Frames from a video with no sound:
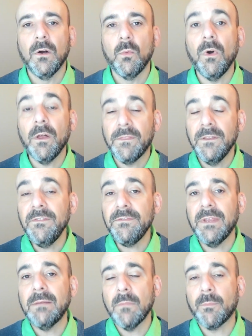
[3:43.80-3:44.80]
Well, this
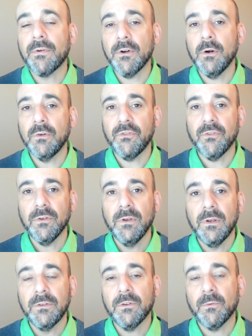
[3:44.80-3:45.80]
same approach
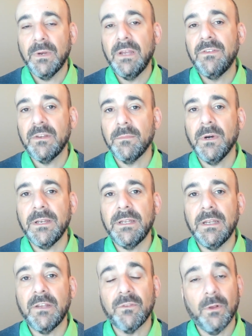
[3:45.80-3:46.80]
to raising
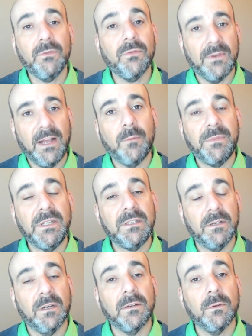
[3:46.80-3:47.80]
money is also now being
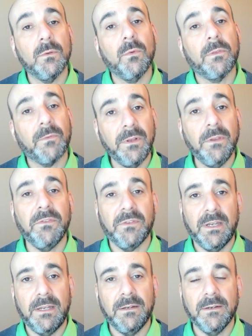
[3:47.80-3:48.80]
done with real
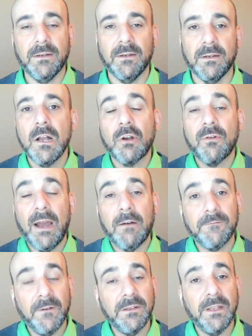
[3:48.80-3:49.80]
estate.
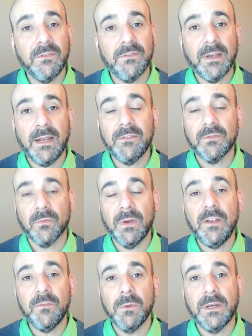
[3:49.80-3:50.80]
Crowdfunding sites
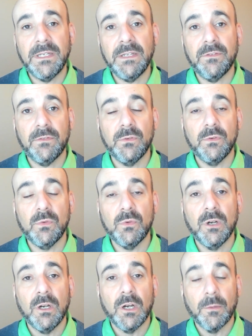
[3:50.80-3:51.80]
raise money to
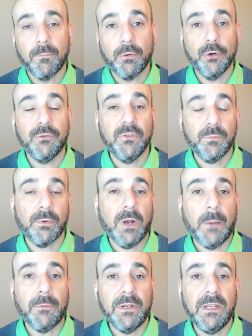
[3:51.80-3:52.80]
purchase
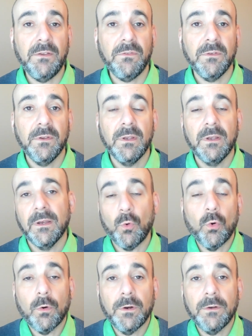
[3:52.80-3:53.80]
properties
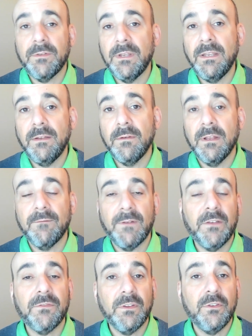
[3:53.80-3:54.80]
or to
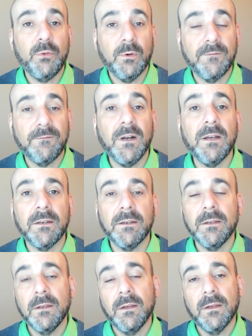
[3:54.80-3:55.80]
invest into a fund
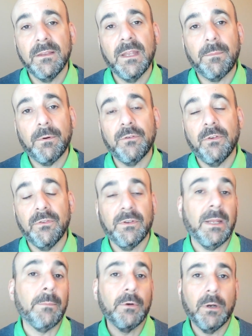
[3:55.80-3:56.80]
that purchases a
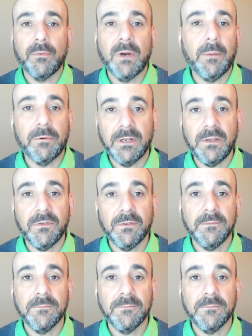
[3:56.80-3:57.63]
number of properties.